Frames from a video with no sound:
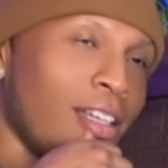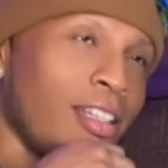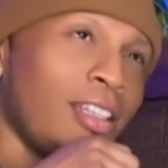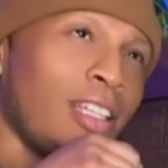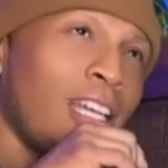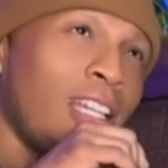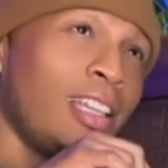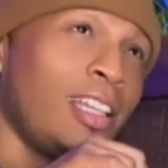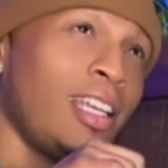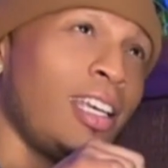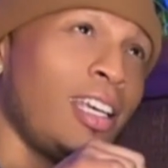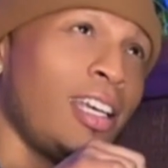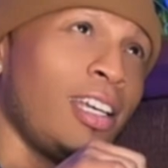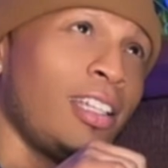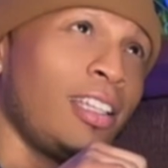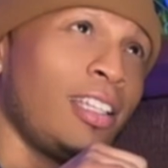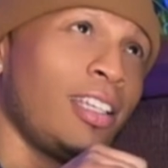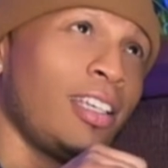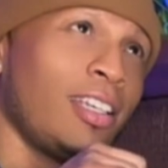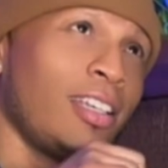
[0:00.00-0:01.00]
that day I
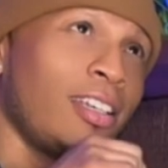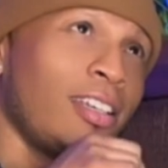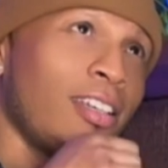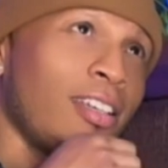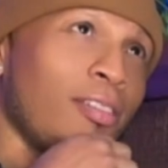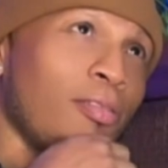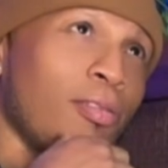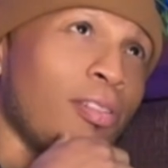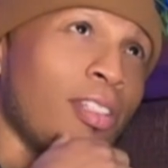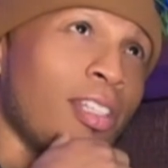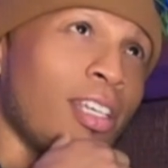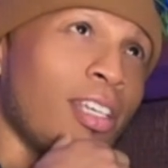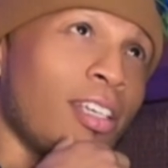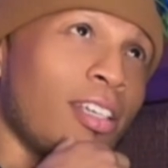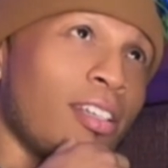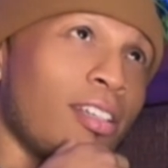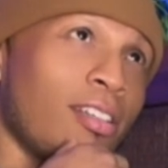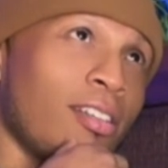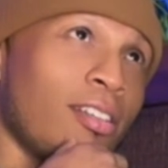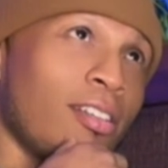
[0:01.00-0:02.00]
think it was like
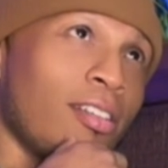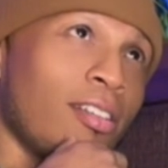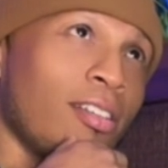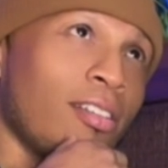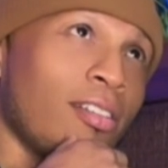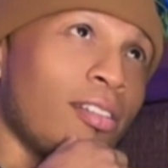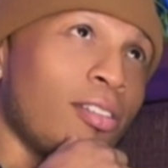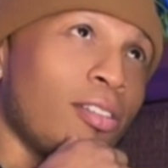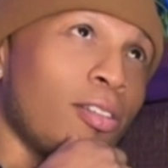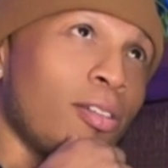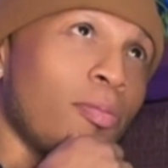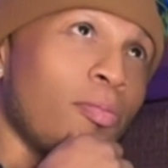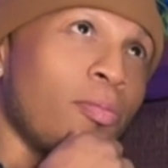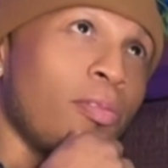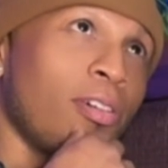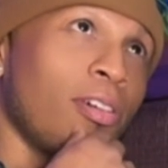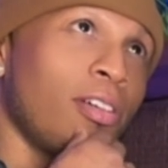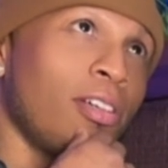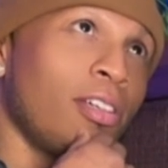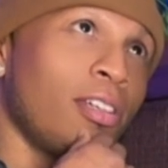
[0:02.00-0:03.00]

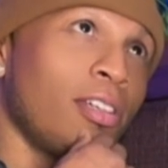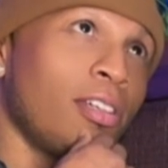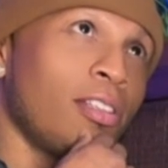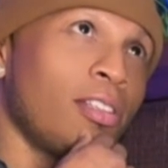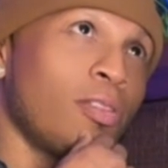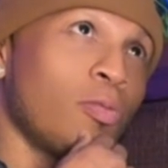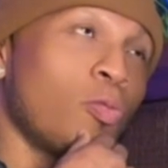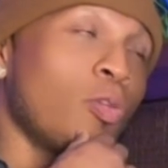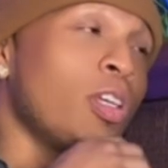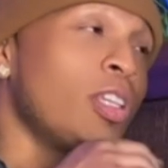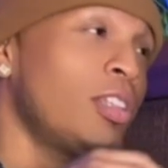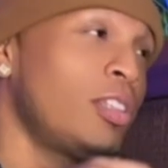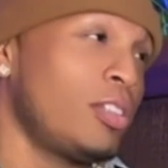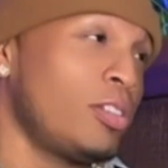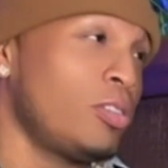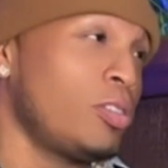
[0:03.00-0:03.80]
somewhere in the winter,